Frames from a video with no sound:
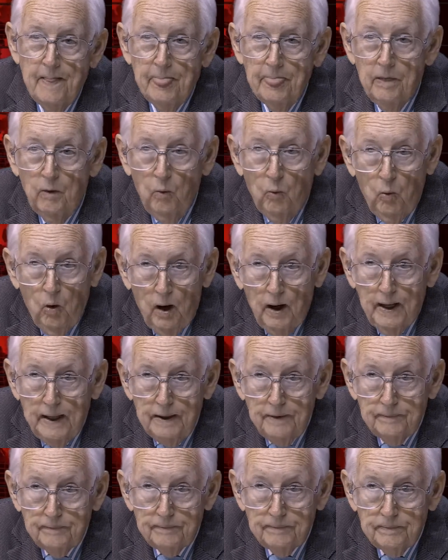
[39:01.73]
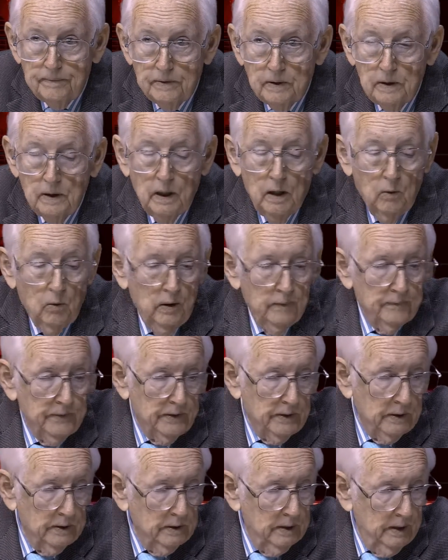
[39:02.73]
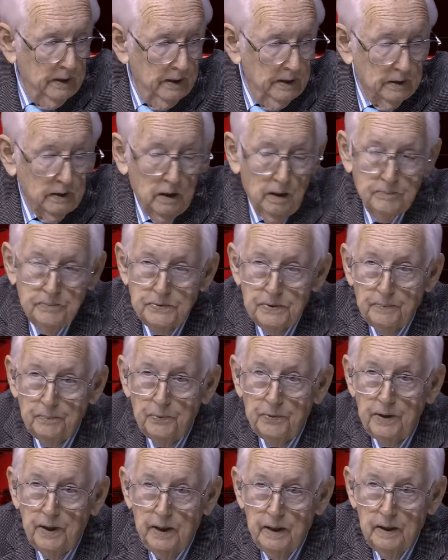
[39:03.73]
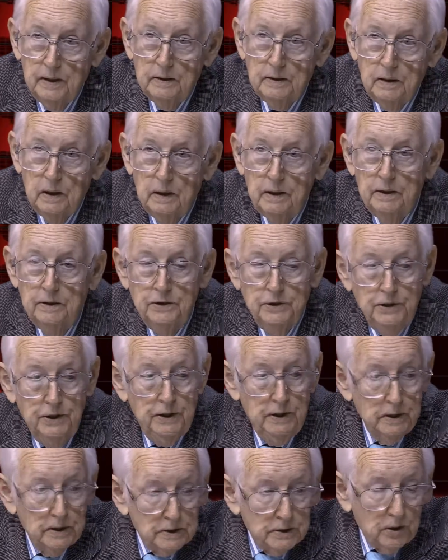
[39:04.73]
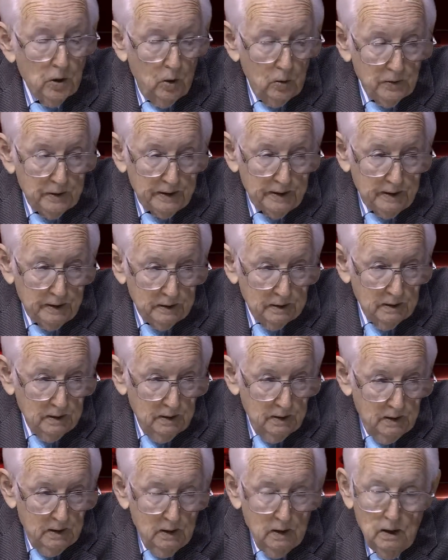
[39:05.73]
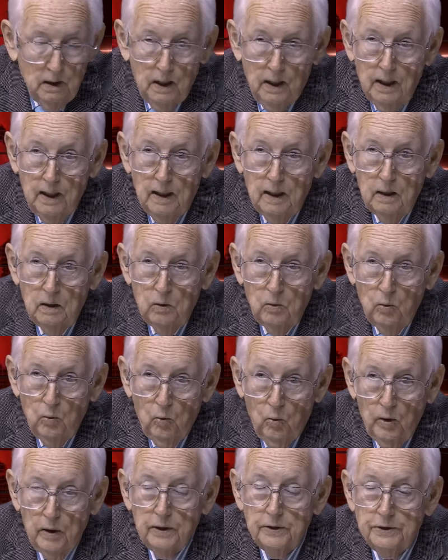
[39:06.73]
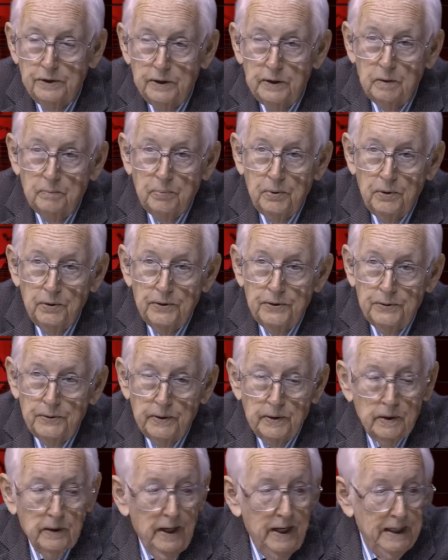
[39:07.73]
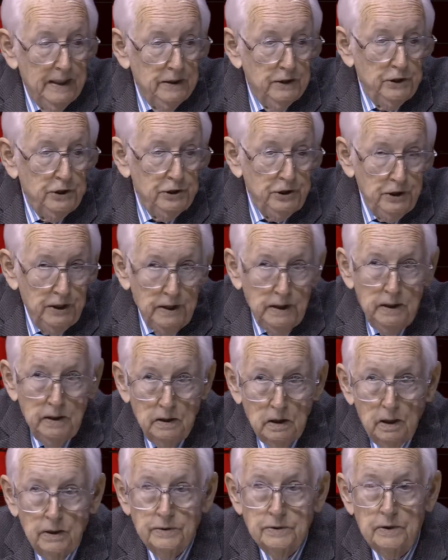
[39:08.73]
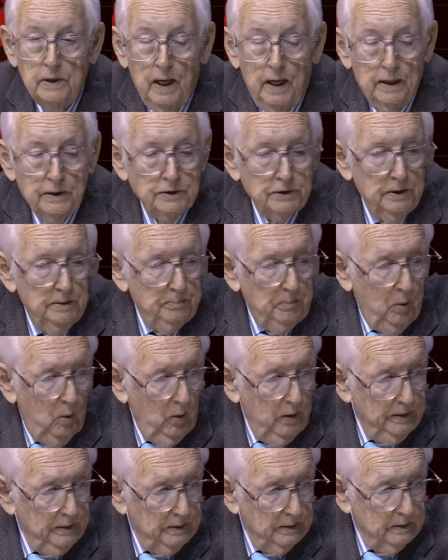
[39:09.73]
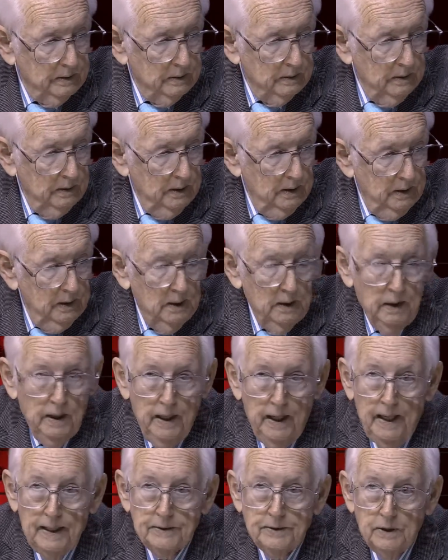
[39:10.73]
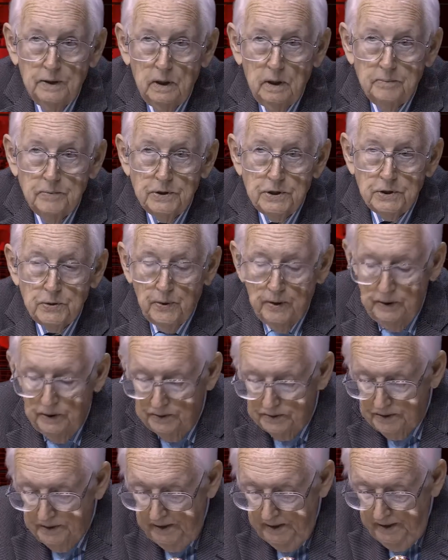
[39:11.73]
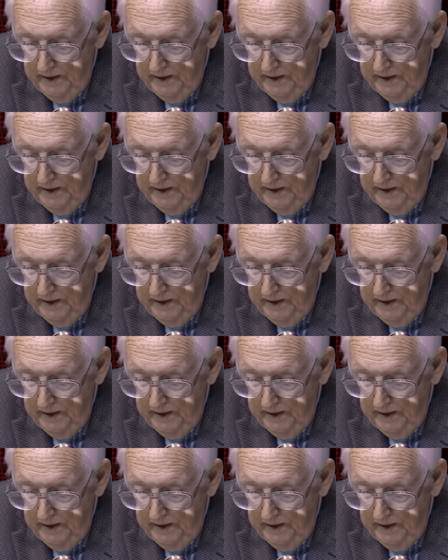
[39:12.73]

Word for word: The wife, however, ha- comes up with a handgun and she is holding it uh, where she can pull the trigger, and she does actually point it at the demonstrators.